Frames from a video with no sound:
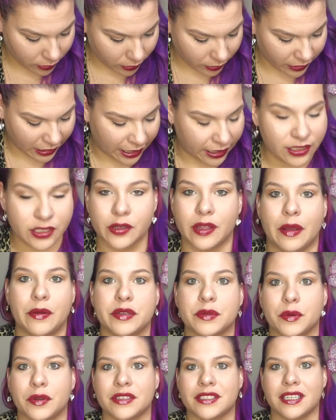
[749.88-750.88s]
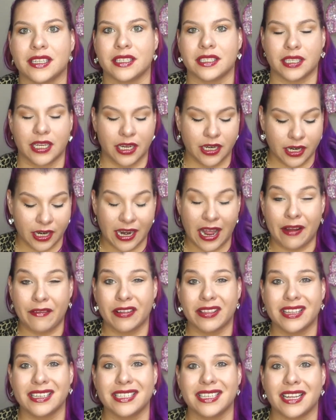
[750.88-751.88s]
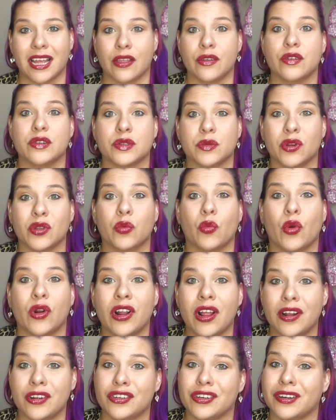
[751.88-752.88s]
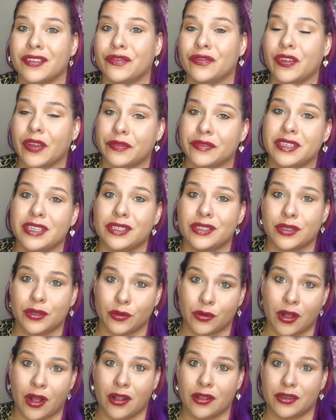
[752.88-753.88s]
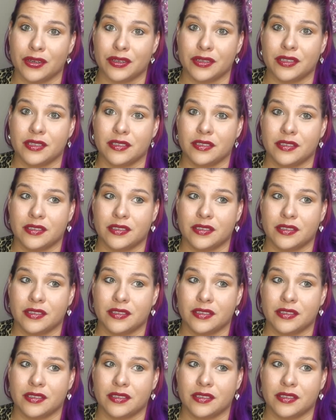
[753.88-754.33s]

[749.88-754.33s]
Yeah, so that was worth $16 and everything together is worth $152.